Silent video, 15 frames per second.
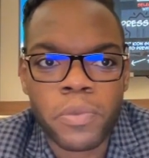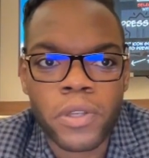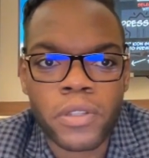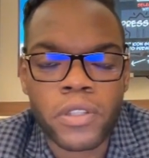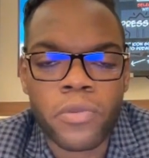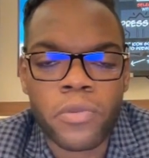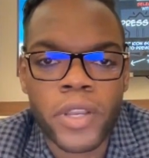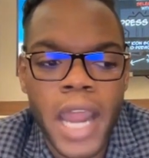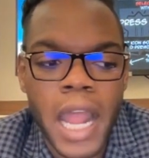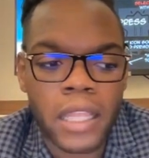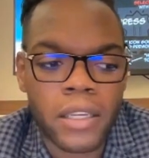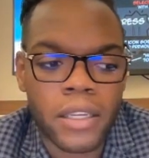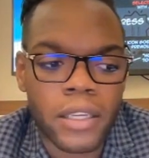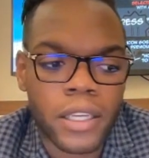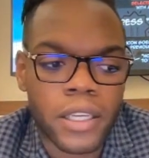but the
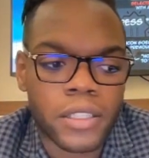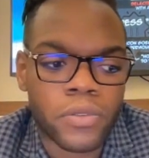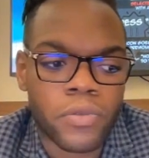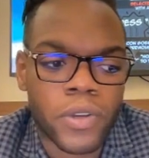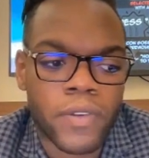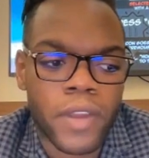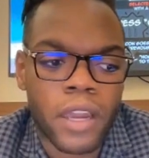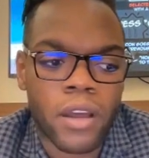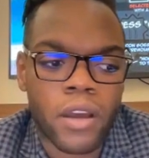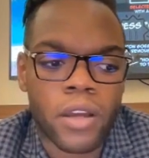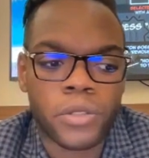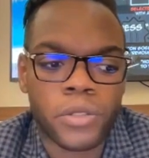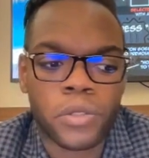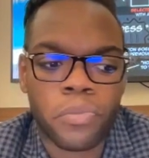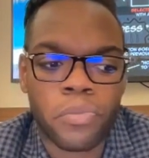reality is we've got
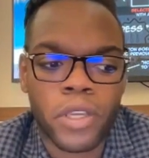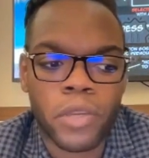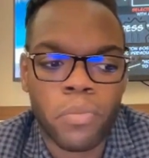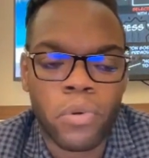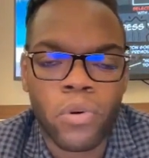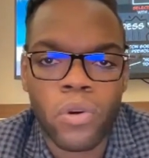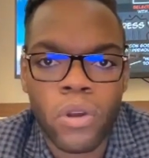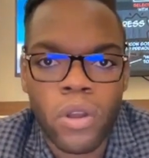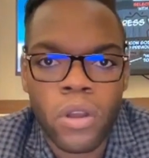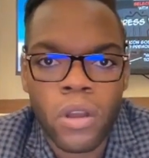100 people